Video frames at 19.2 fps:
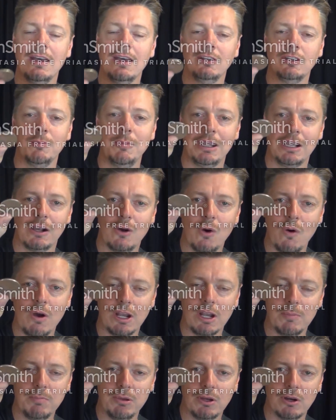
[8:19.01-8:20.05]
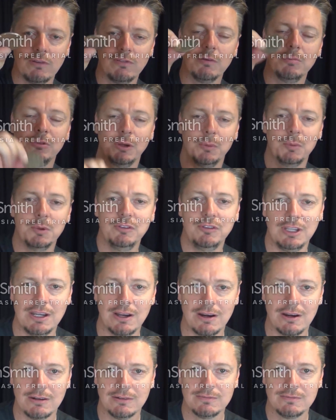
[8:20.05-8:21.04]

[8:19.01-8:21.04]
to make a coin appear from someone's ear.